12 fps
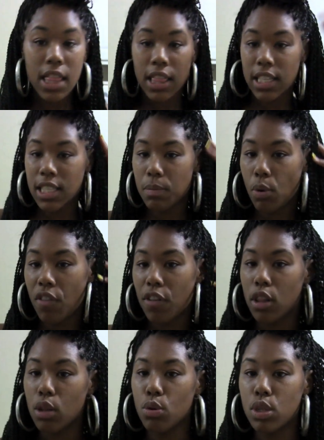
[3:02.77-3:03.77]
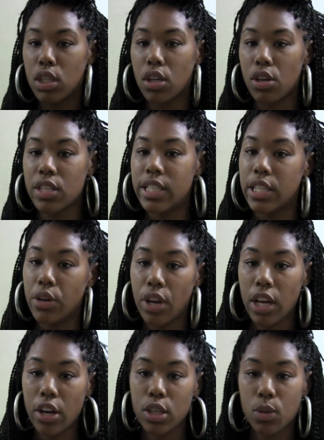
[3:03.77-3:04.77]
This is more of a looser,
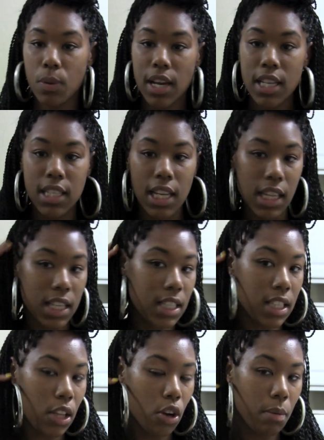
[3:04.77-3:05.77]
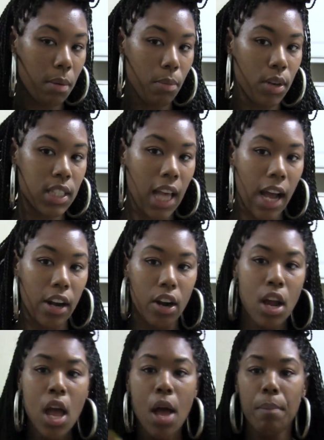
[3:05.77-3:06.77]
silkier twist, and this is a little bit more tighter,
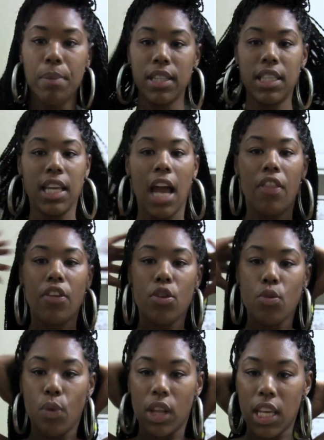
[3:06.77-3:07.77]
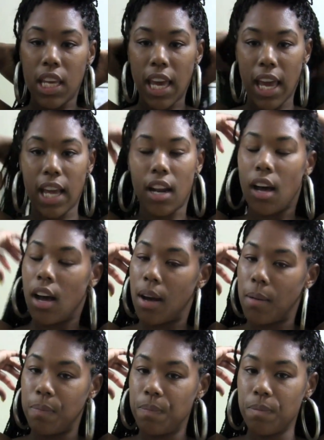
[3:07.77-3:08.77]
but together you really
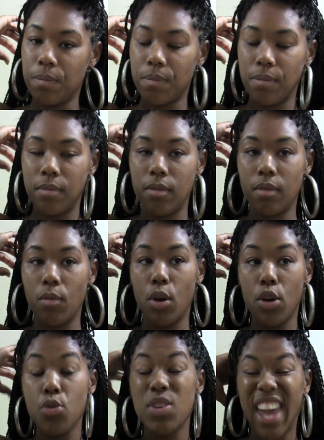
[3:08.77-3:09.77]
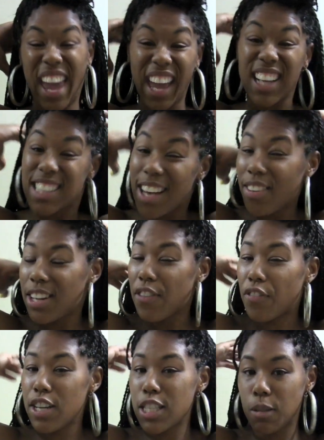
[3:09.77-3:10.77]
can't well, you can tell the
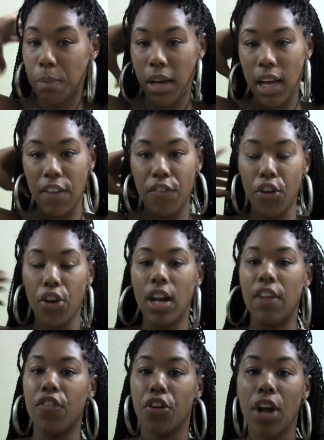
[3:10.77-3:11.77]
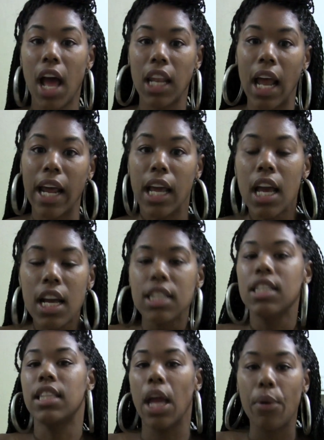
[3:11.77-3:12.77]
difference, but if you're not like
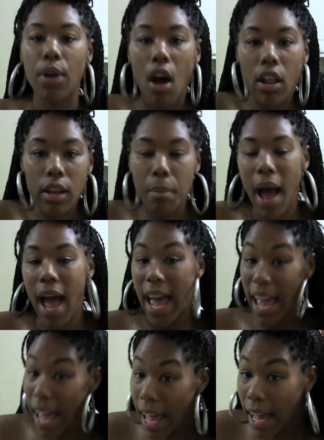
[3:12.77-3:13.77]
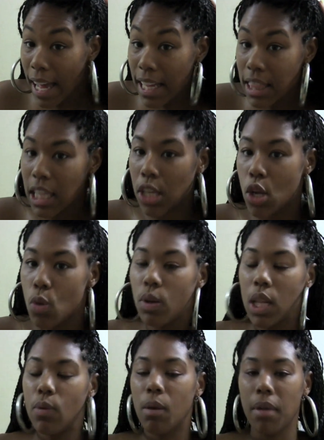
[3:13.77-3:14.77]
staring all in my head, then you
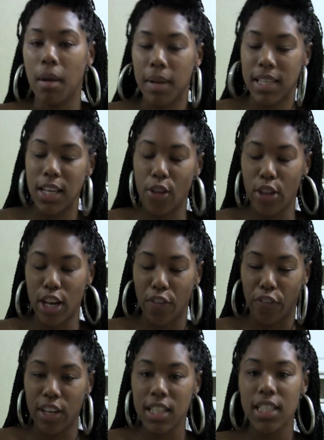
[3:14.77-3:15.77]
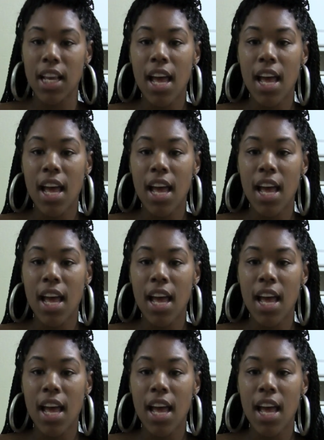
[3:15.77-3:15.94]
really won't be able to tell the difference.